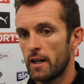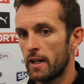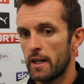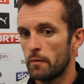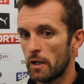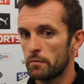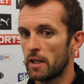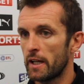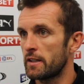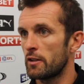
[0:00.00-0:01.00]
I'm
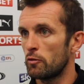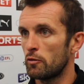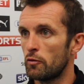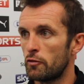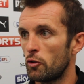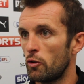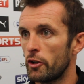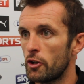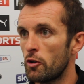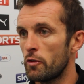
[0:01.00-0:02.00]
delighted overall,
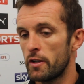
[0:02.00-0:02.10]
you know.